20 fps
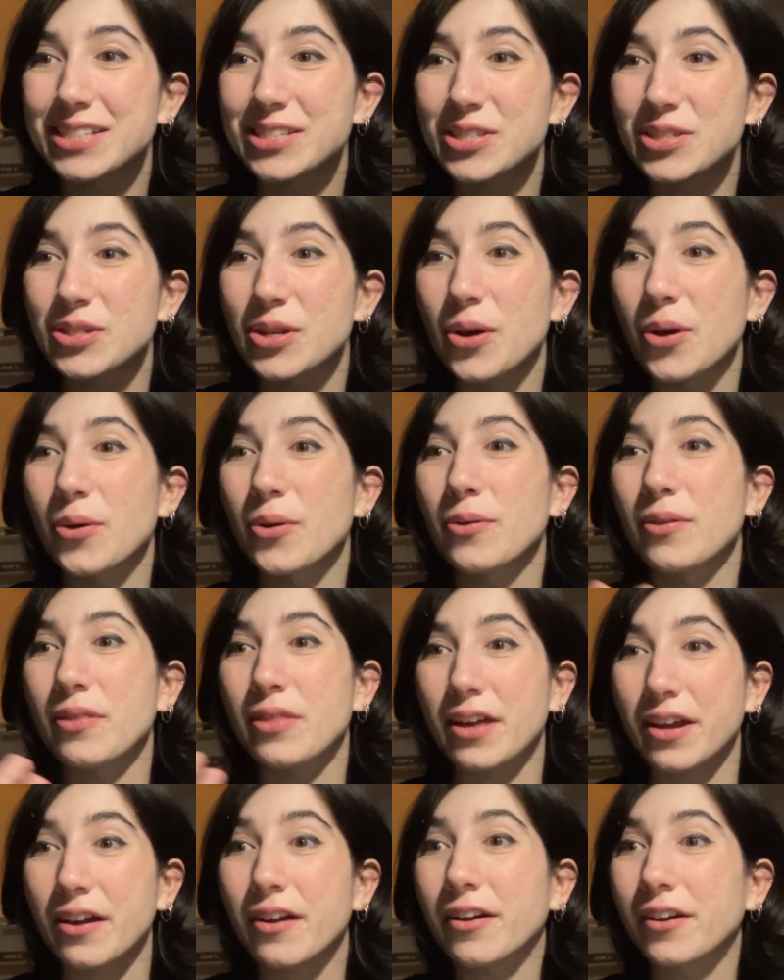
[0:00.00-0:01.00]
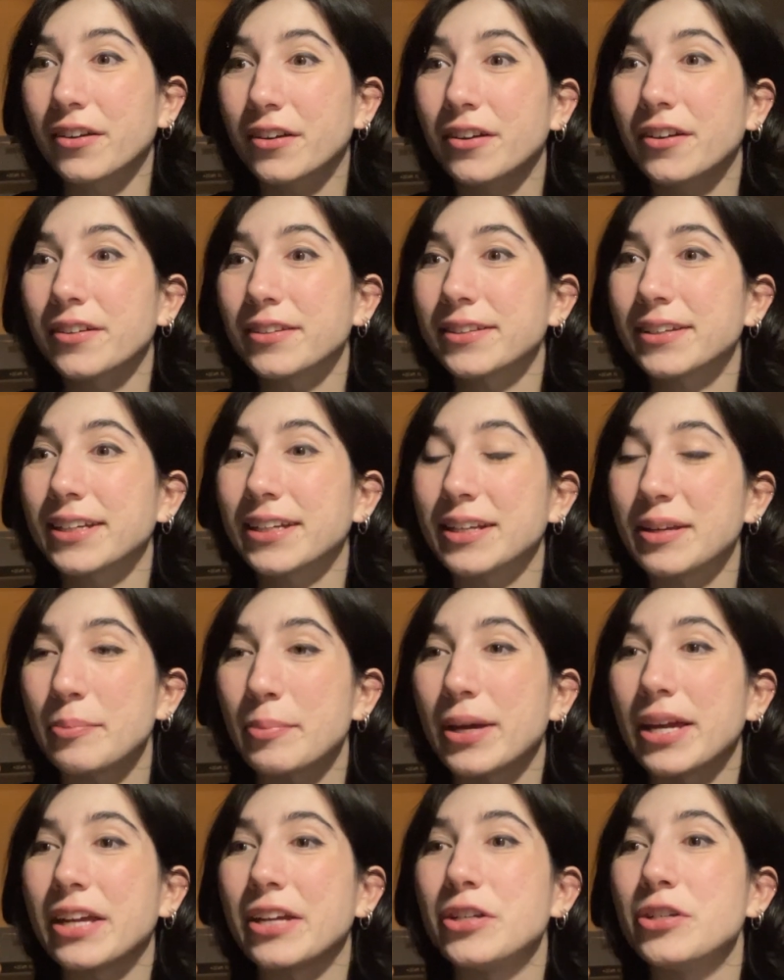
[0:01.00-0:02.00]
so they are currently in a
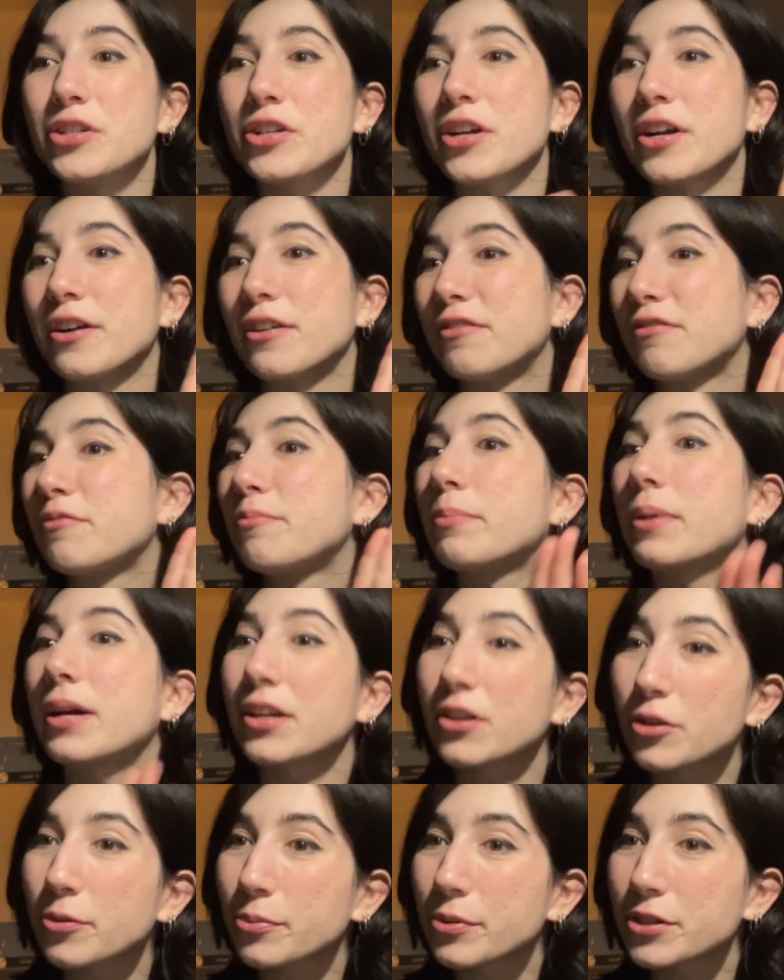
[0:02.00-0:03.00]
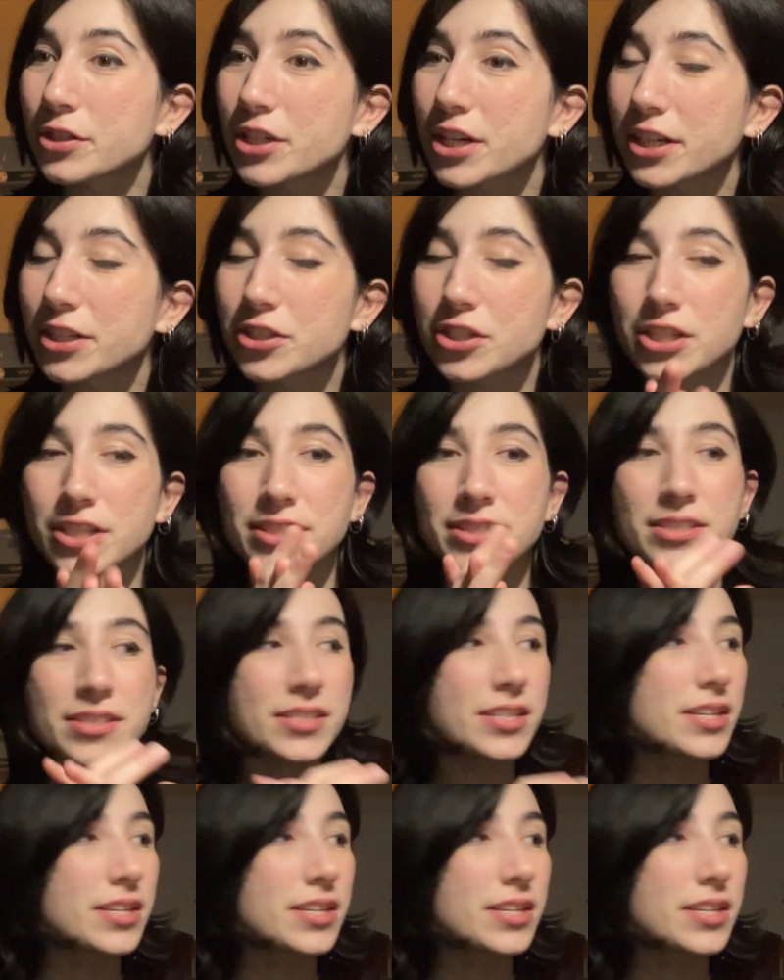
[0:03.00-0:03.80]
page of petal projections.